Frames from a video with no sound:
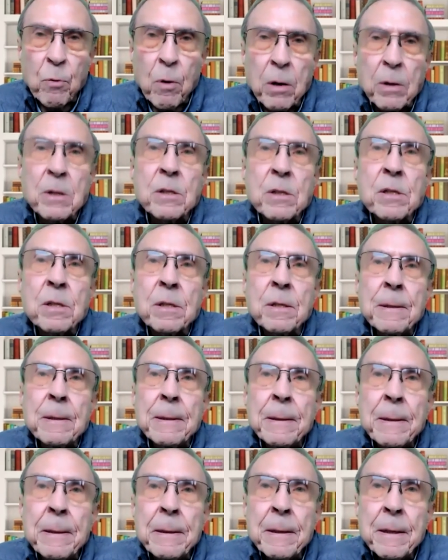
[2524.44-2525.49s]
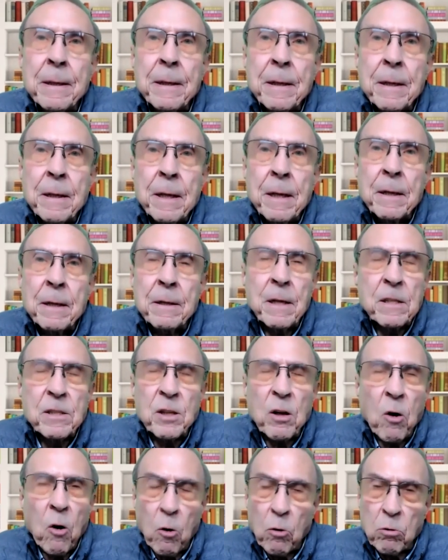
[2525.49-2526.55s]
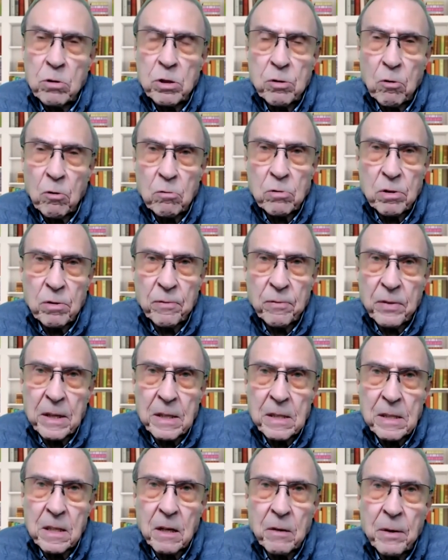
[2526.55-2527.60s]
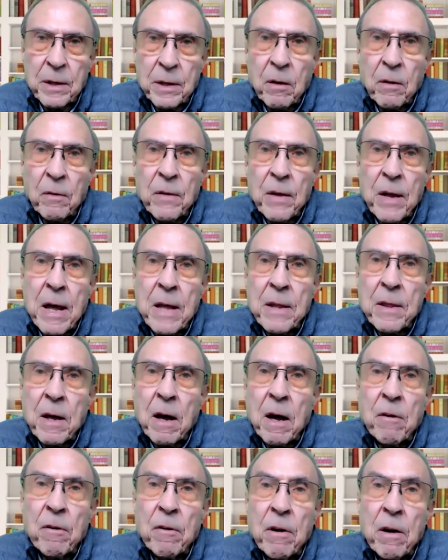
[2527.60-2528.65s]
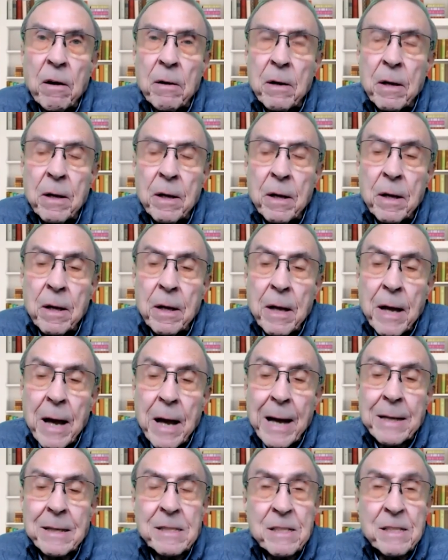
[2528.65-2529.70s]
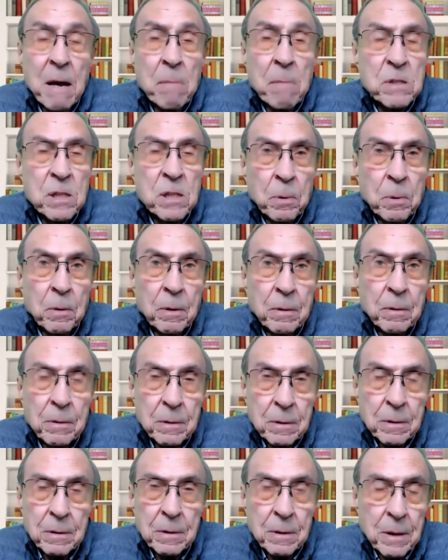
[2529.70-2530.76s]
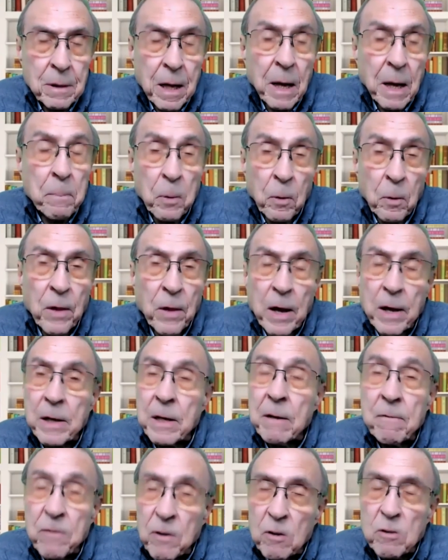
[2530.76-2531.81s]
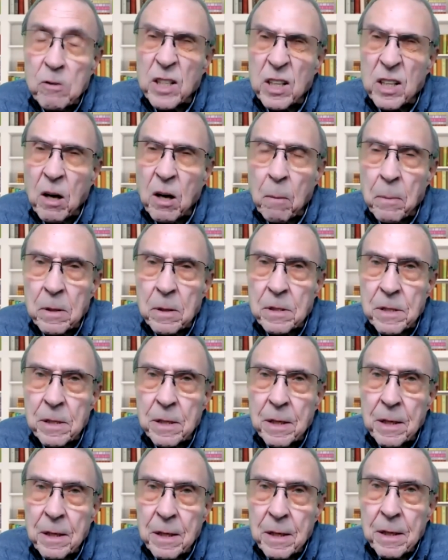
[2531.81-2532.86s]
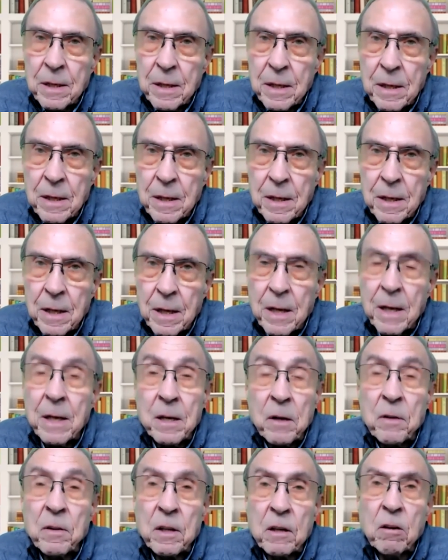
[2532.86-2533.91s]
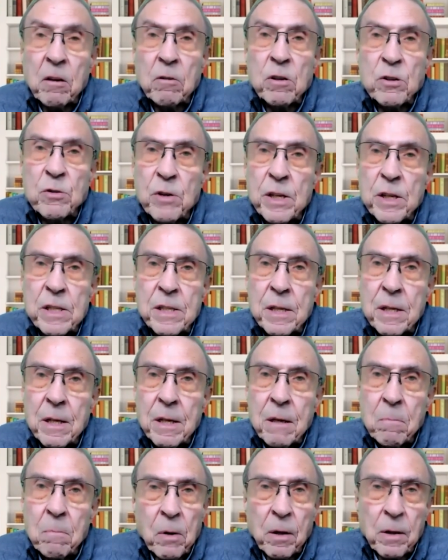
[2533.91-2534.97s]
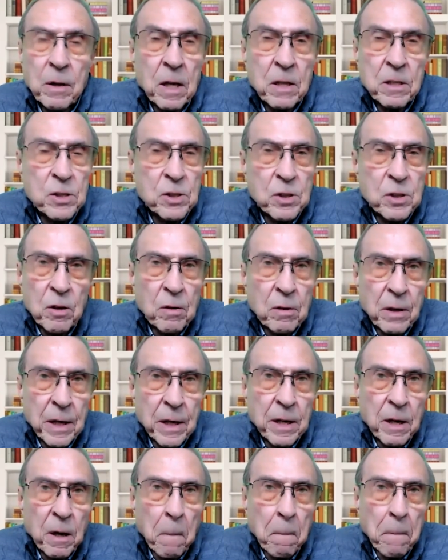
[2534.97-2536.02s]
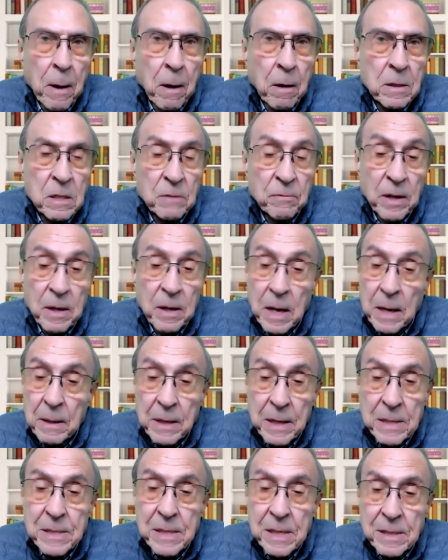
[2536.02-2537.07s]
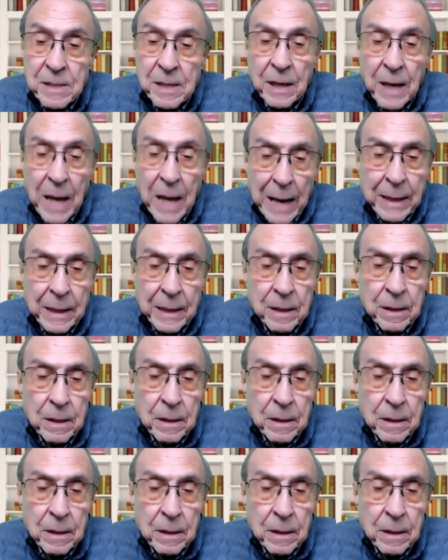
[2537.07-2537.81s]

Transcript: ones. There's all sorts of things going on there that are uh, acceptable. I put that in inverted commas in other countries, but they're certainly not part of it. And this is the lack